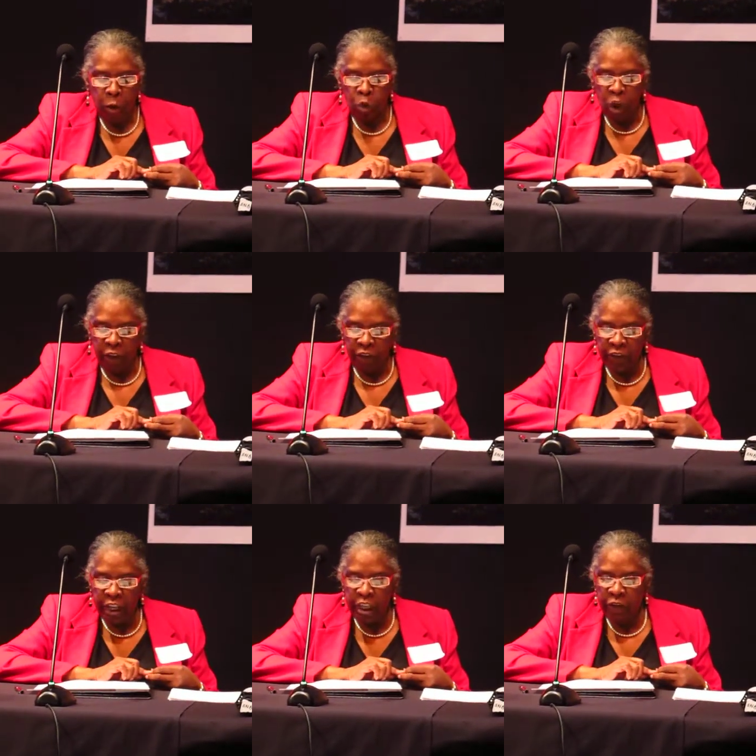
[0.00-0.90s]
While the
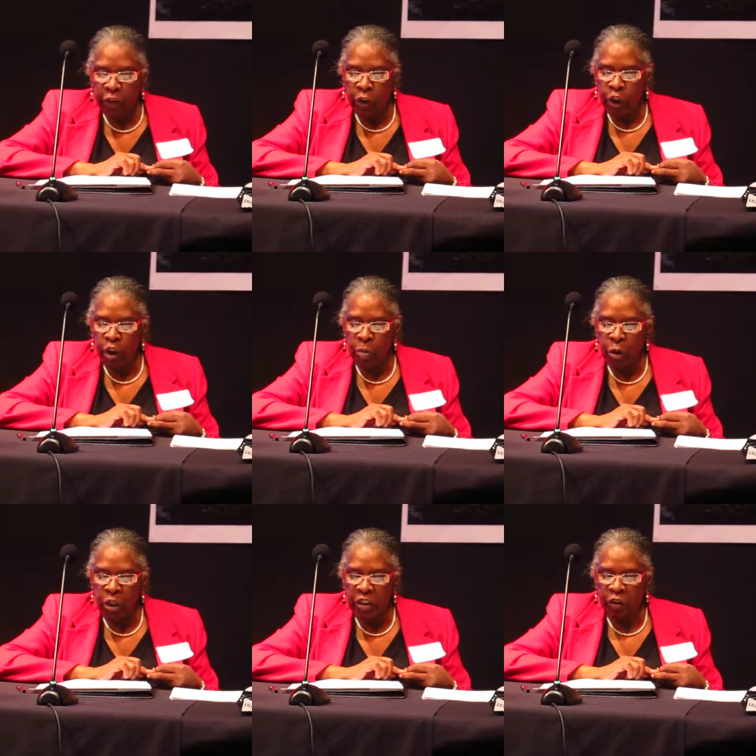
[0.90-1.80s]
funding for the
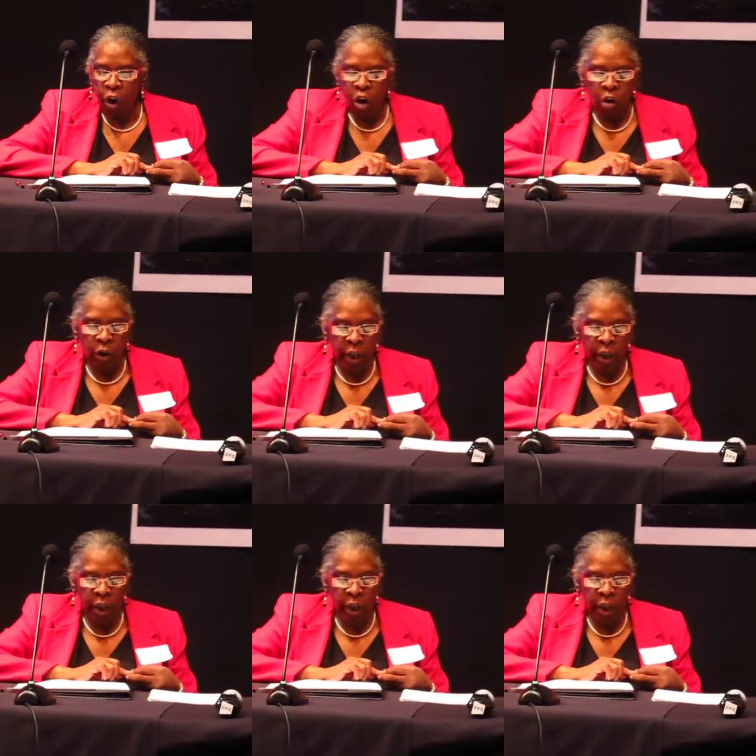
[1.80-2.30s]
Communities for All